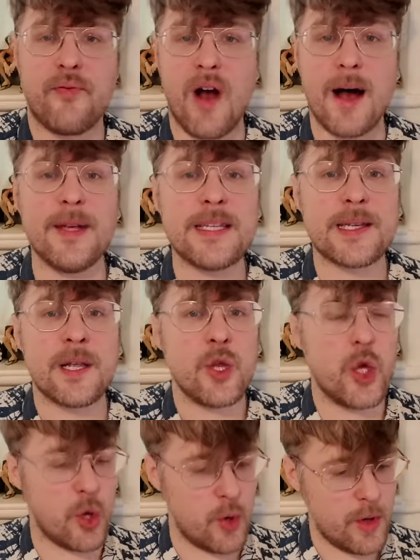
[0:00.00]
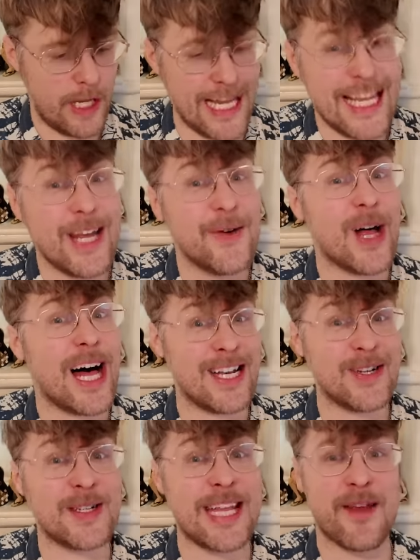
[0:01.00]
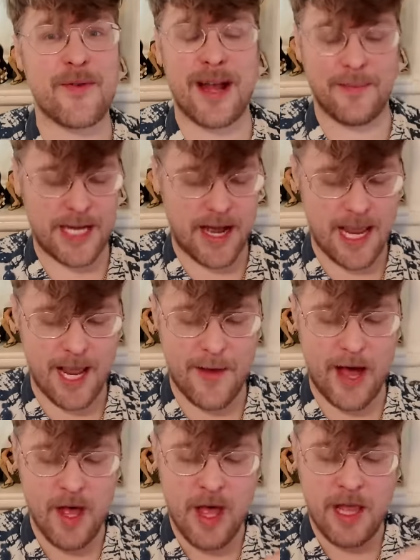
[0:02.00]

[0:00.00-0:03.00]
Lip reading: promise you, you will understand what I'm talking about.